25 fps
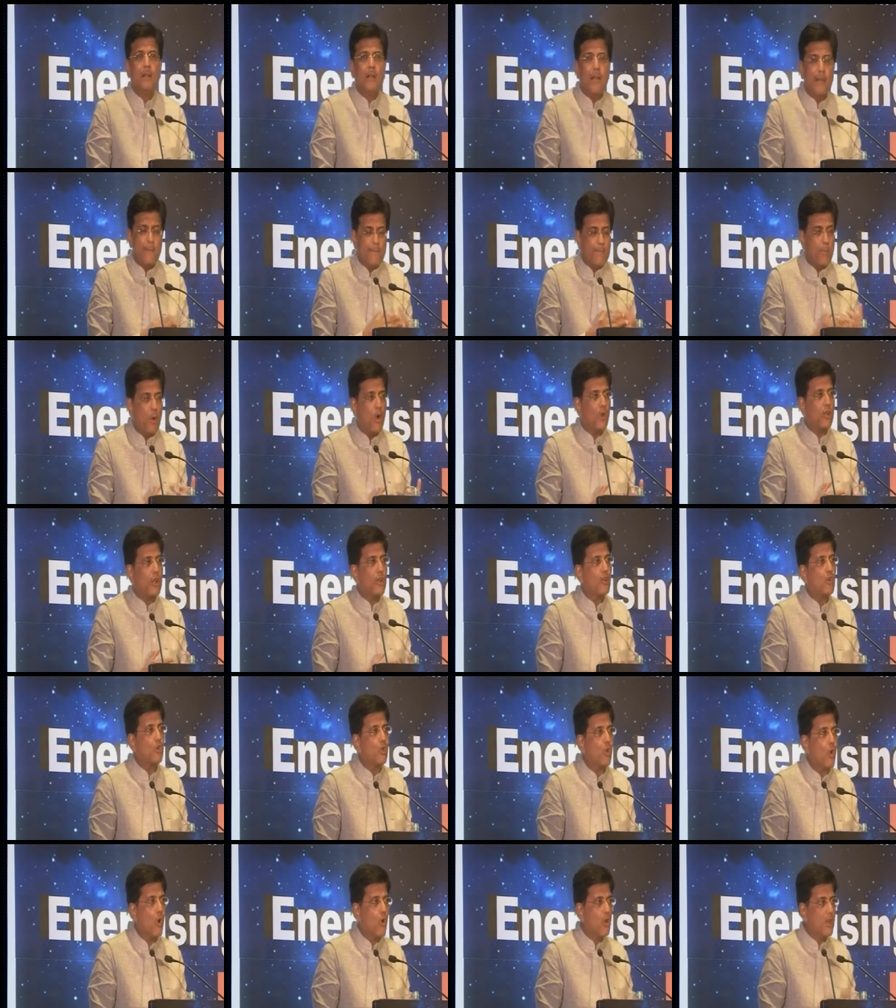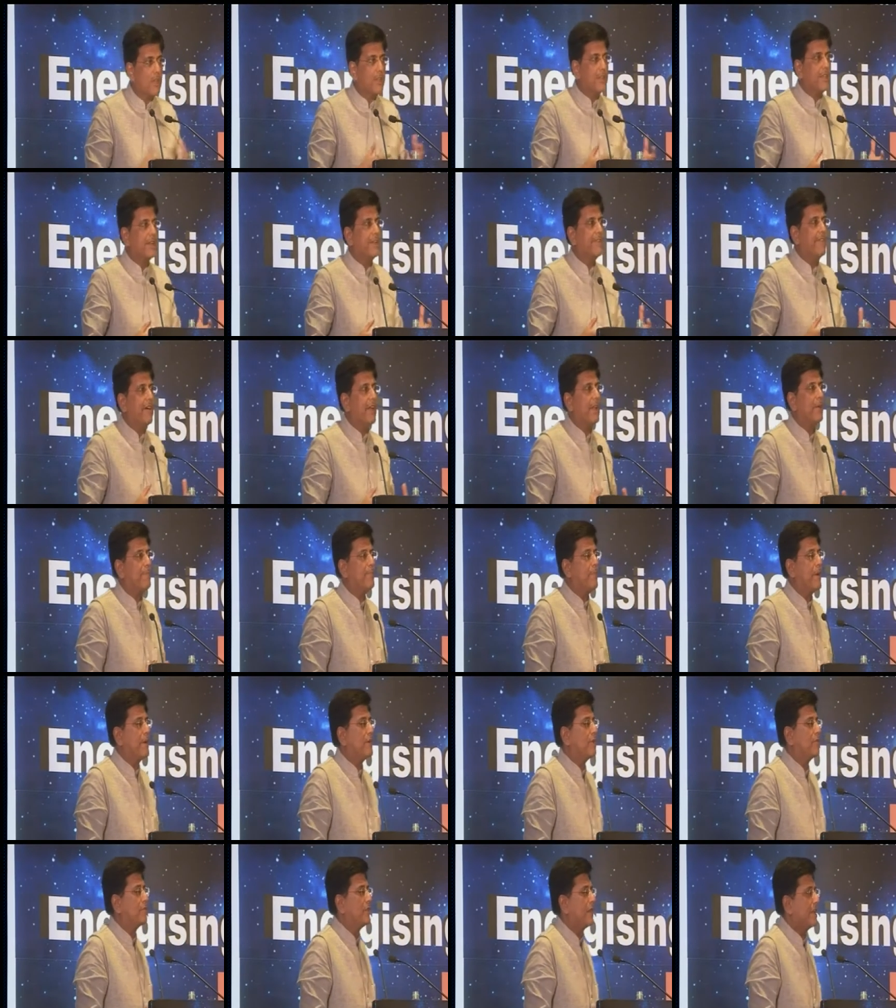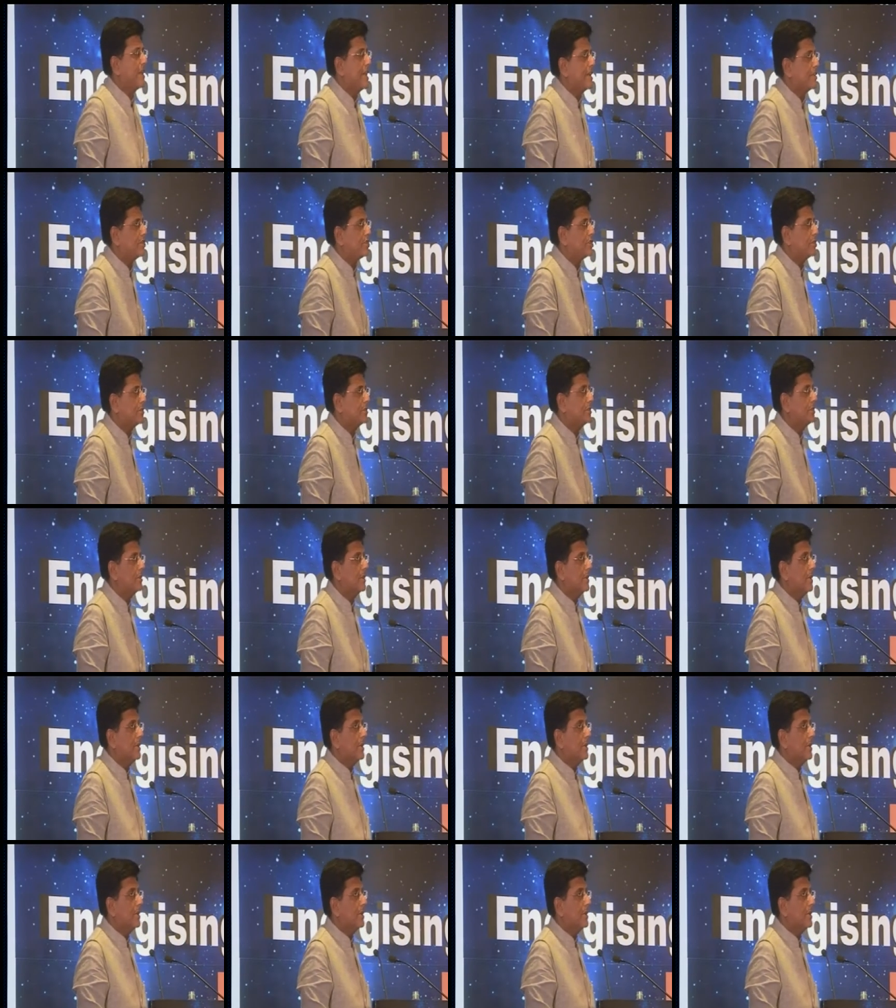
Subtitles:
important role in the development of the nation,